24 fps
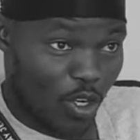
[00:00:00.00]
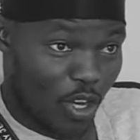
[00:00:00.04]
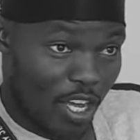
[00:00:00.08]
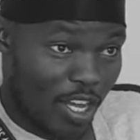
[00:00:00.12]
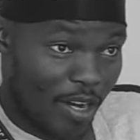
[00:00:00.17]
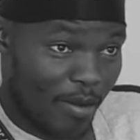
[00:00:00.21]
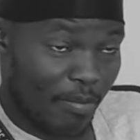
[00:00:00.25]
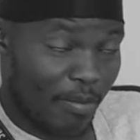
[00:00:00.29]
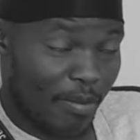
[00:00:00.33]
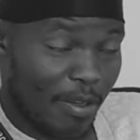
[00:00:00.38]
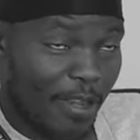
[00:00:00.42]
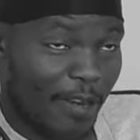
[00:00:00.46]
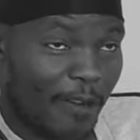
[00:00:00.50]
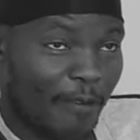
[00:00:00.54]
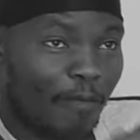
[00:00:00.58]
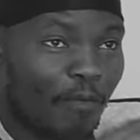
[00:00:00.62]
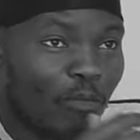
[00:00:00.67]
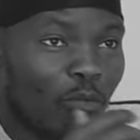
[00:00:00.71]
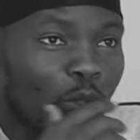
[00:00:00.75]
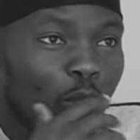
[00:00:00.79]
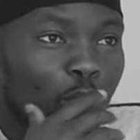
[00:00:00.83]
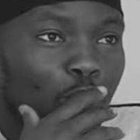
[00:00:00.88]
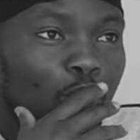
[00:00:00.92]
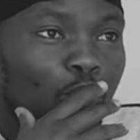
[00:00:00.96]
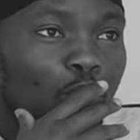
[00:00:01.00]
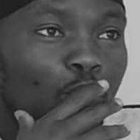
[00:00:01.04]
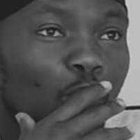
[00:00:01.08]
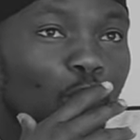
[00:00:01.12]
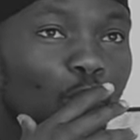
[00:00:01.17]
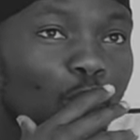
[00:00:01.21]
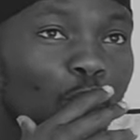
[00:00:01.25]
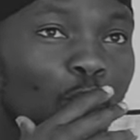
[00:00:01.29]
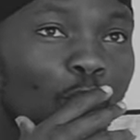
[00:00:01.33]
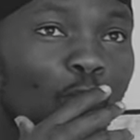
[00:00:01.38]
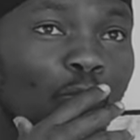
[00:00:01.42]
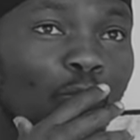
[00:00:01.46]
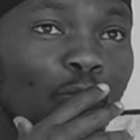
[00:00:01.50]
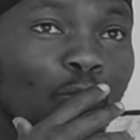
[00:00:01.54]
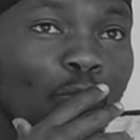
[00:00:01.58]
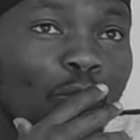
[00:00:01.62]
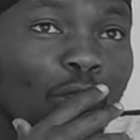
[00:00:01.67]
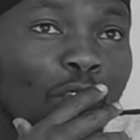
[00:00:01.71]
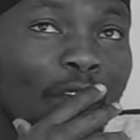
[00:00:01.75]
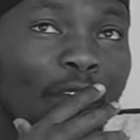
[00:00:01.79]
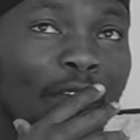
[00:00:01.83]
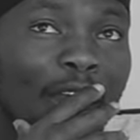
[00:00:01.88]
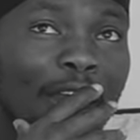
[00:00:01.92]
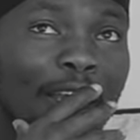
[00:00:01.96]
know what I mean. So
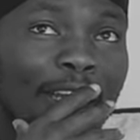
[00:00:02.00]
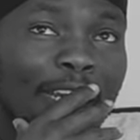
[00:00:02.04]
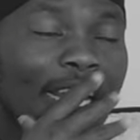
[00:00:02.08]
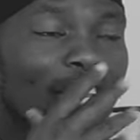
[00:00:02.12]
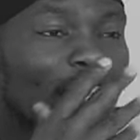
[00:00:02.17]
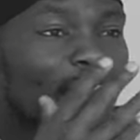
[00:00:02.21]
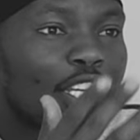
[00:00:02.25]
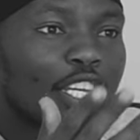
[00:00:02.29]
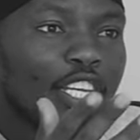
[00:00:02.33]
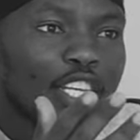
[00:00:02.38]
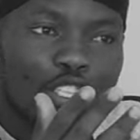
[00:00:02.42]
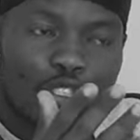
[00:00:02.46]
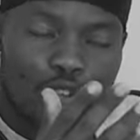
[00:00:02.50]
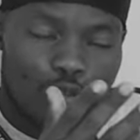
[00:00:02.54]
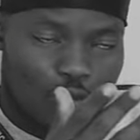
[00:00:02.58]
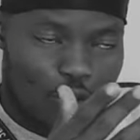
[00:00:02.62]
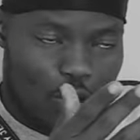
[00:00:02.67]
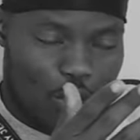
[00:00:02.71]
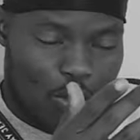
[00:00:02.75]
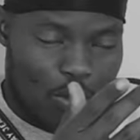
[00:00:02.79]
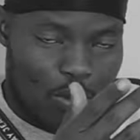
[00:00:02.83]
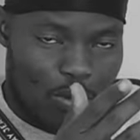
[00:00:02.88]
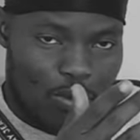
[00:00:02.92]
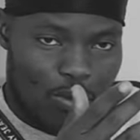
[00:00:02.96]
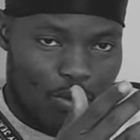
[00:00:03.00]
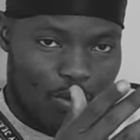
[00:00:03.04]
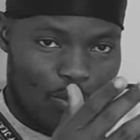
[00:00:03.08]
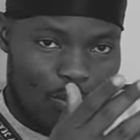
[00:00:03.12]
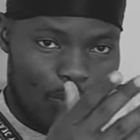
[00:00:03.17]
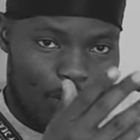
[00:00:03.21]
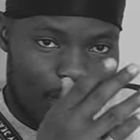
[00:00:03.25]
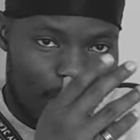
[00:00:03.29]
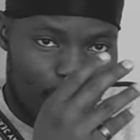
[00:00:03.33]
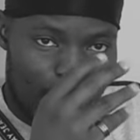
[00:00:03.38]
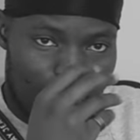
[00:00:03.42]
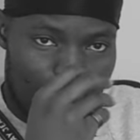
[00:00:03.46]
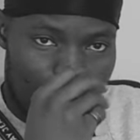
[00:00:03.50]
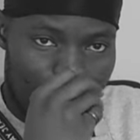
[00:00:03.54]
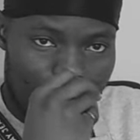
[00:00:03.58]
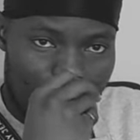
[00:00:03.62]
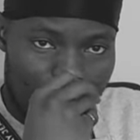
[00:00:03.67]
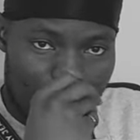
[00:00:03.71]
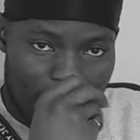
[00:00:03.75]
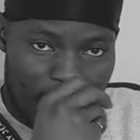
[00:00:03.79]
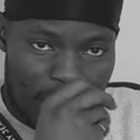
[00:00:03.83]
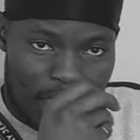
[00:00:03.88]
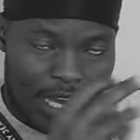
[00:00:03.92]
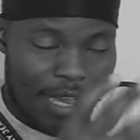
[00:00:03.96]
nothing is wrong with
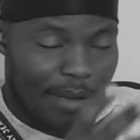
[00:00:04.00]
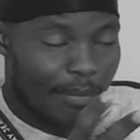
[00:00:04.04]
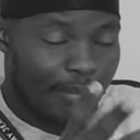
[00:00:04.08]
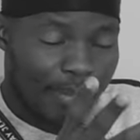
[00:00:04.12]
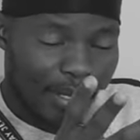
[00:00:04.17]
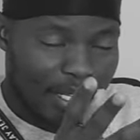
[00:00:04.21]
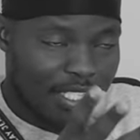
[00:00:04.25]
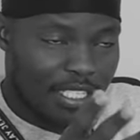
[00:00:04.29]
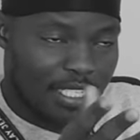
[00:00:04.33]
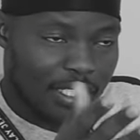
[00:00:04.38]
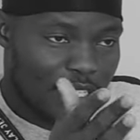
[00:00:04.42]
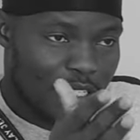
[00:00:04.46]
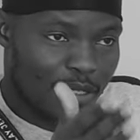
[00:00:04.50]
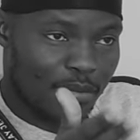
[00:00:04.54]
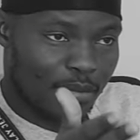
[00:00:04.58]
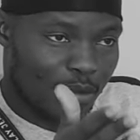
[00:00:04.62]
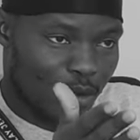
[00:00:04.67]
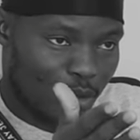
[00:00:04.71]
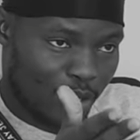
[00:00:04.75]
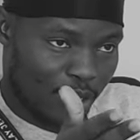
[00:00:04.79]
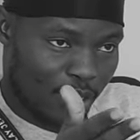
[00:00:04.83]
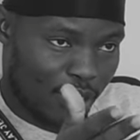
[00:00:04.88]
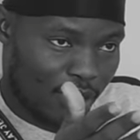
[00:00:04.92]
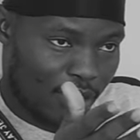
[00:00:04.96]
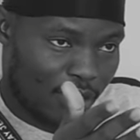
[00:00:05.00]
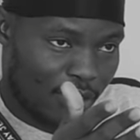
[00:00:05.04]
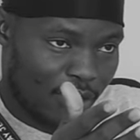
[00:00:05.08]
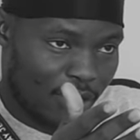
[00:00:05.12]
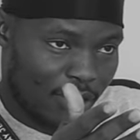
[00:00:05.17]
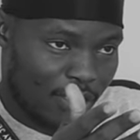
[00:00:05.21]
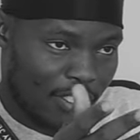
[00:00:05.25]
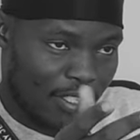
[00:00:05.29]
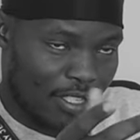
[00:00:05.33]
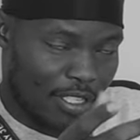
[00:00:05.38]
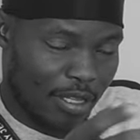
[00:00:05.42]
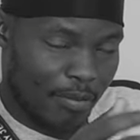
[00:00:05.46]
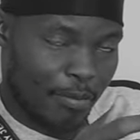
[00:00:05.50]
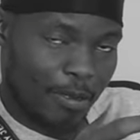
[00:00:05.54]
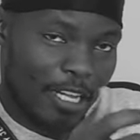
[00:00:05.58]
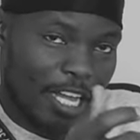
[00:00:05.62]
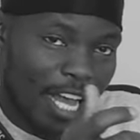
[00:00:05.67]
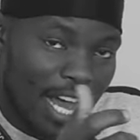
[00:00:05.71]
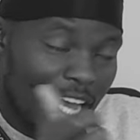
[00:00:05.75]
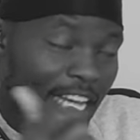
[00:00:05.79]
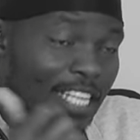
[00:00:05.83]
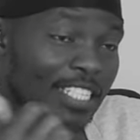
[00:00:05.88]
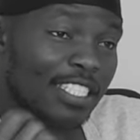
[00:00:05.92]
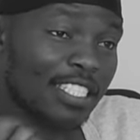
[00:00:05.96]
their business model. The
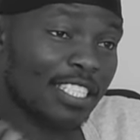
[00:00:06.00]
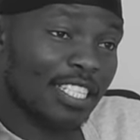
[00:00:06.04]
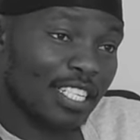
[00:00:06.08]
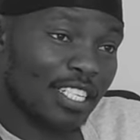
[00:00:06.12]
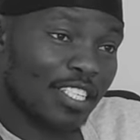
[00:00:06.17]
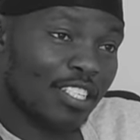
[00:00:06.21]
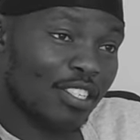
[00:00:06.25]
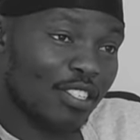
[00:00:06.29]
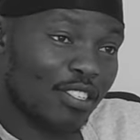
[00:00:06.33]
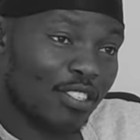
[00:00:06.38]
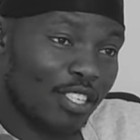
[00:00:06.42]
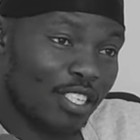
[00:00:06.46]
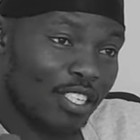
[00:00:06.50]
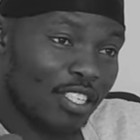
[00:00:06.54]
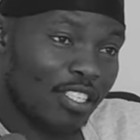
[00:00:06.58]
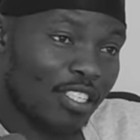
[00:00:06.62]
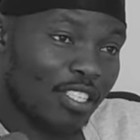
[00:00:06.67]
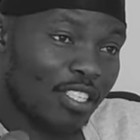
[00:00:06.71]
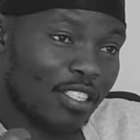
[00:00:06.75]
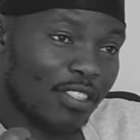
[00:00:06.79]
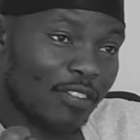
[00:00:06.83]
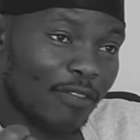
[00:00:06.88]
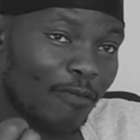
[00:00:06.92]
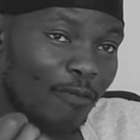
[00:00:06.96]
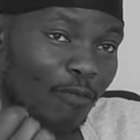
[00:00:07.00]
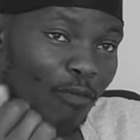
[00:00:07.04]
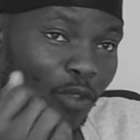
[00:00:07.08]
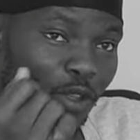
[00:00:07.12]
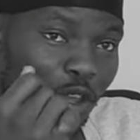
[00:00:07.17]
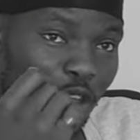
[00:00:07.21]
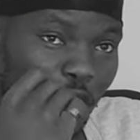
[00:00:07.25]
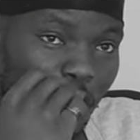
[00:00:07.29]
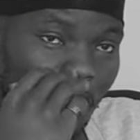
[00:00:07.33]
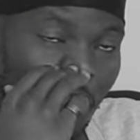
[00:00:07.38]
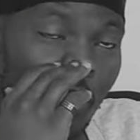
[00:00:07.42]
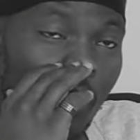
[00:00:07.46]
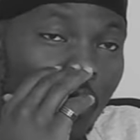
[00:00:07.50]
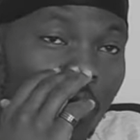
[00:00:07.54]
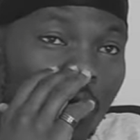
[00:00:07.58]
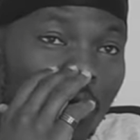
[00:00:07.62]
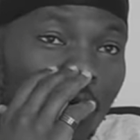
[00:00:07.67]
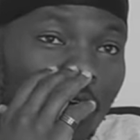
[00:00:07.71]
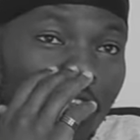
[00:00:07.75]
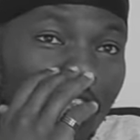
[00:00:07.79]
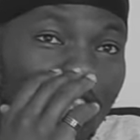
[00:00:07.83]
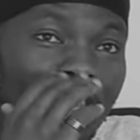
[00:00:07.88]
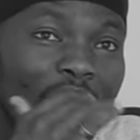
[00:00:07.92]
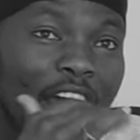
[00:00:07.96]
guys in the streets. Yeah. You
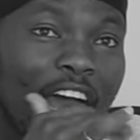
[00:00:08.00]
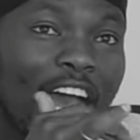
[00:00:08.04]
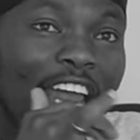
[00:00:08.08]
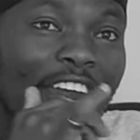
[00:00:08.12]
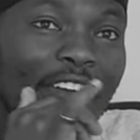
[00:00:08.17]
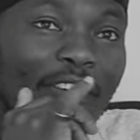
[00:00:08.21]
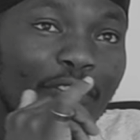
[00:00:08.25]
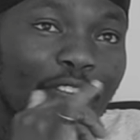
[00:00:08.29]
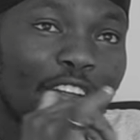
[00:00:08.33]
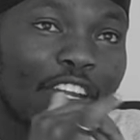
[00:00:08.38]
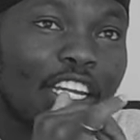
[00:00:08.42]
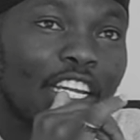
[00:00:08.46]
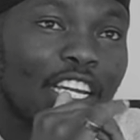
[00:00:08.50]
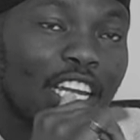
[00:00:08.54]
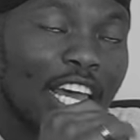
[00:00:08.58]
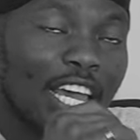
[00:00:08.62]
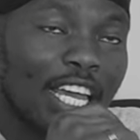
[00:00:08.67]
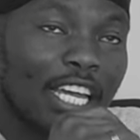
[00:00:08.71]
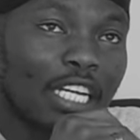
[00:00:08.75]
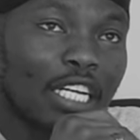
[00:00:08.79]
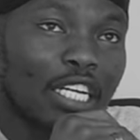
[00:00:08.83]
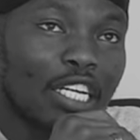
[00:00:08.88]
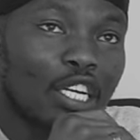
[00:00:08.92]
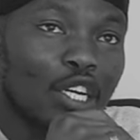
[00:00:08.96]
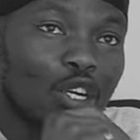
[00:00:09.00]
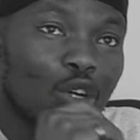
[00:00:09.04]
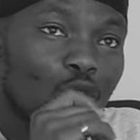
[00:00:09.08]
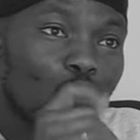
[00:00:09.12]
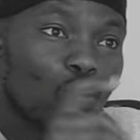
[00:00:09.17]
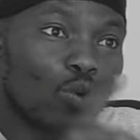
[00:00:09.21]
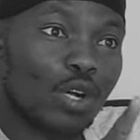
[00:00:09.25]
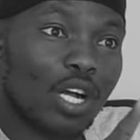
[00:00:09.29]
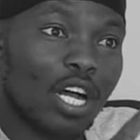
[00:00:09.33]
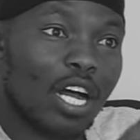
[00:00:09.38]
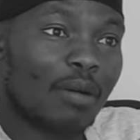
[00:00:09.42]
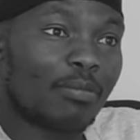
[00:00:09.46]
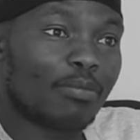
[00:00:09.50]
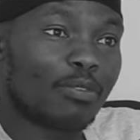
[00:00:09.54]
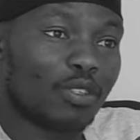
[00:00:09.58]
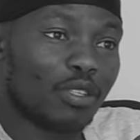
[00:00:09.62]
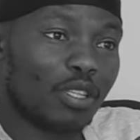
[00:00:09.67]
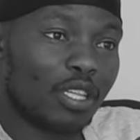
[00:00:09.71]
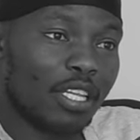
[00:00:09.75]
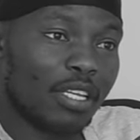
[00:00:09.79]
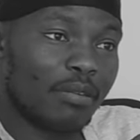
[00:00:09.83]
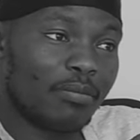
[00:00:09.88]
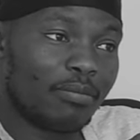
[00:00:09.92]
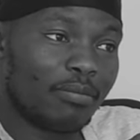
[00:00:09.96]
know, I really like look up to
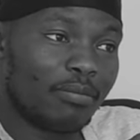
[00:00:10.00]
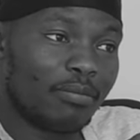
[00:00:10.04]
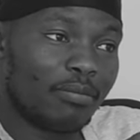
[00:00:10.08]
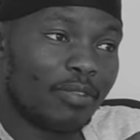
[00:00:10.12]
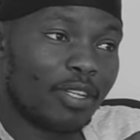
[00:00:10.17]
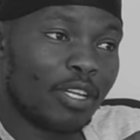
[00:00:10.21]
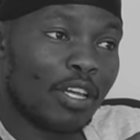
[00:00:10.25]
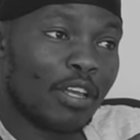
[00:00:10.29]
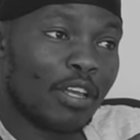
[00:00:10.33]
them